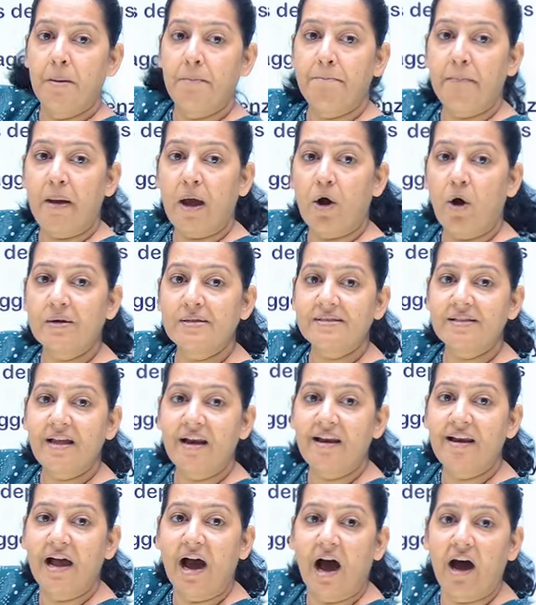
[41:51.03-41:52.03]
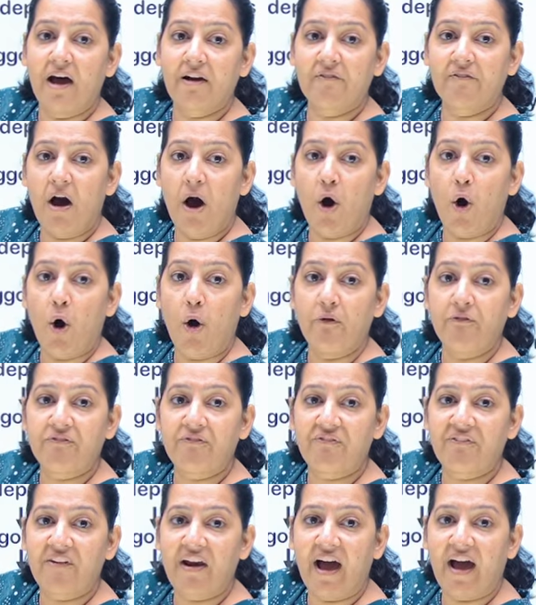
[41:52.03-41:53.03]
Maggot is the larva of
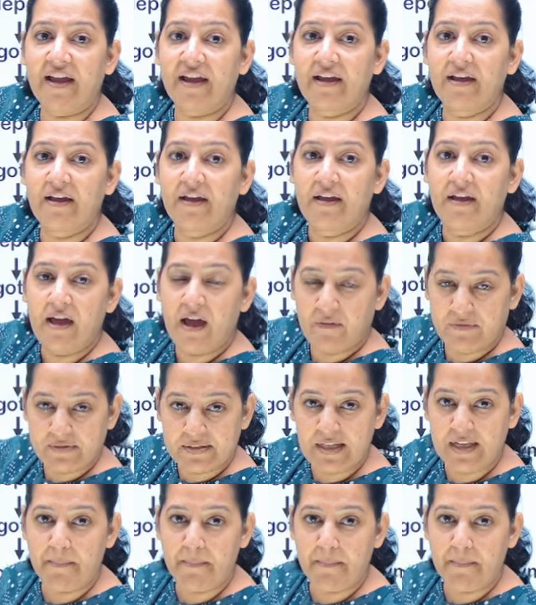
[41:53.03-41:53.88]
fly. Have you seen